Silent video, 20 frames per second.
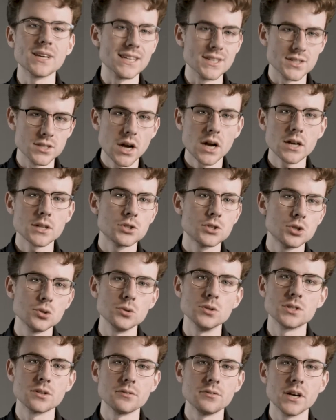is not a
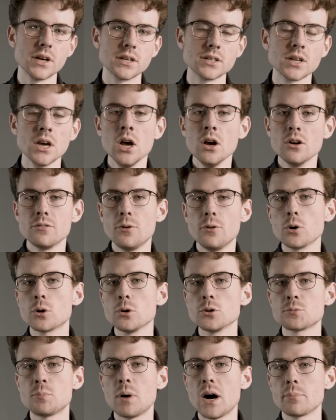student event,
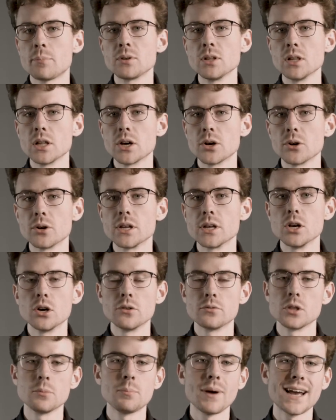FOCO's popularity over
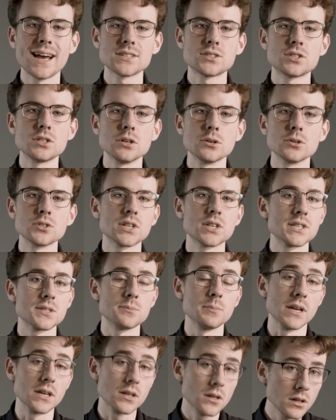the past years has
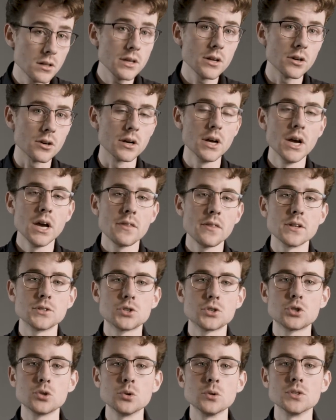made clear that
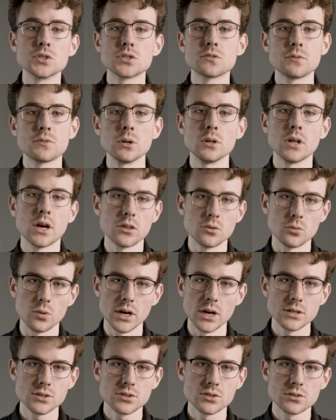students feel
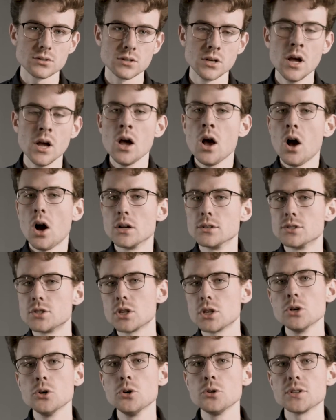otherwise.
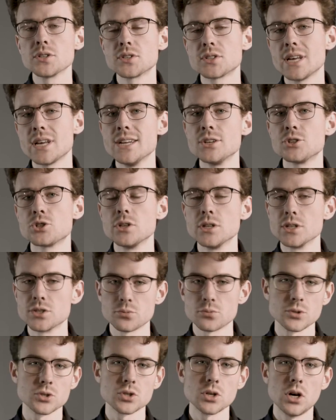Until this tension is
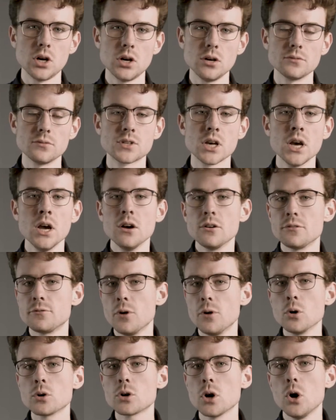resolved,
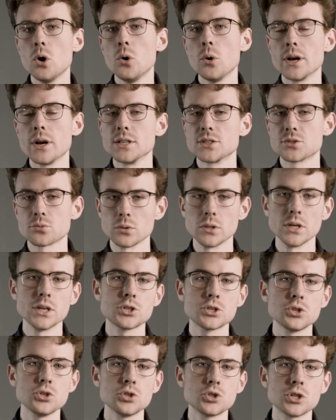FOCO and its
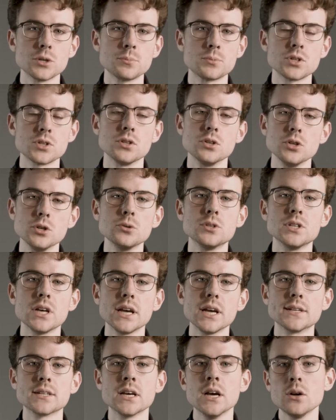relationship to the new
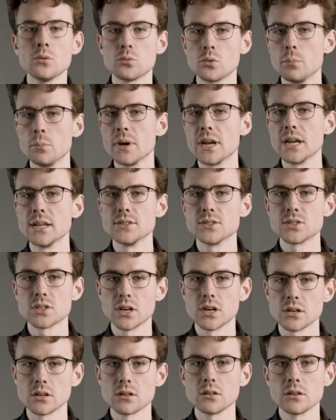date remains
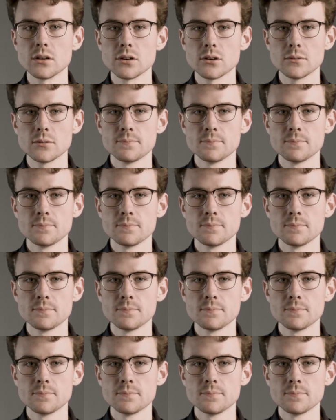unclear.